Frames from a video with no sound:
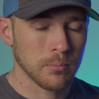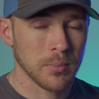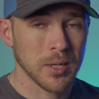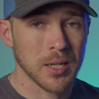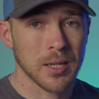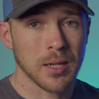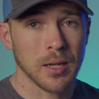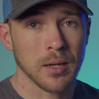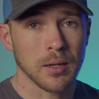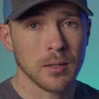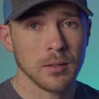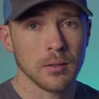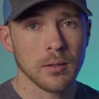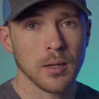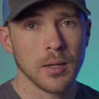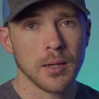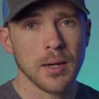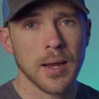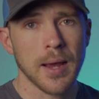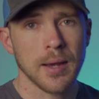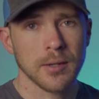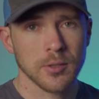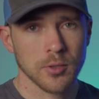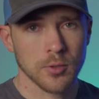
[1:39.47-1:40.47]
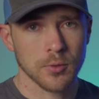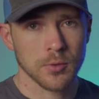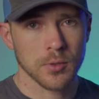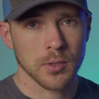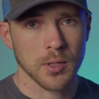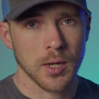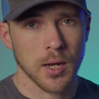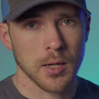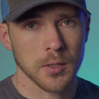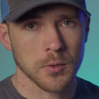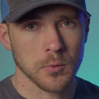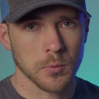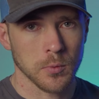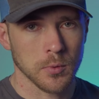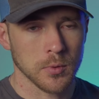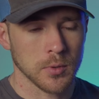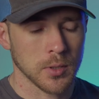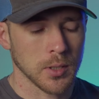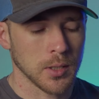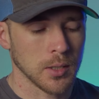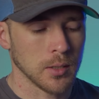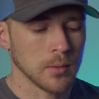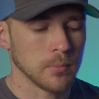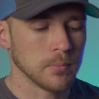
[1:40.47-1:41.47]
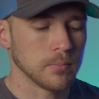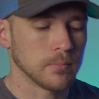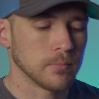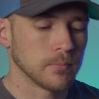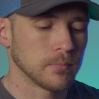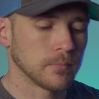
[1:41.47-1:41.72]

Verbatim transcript: begin an exercise routine.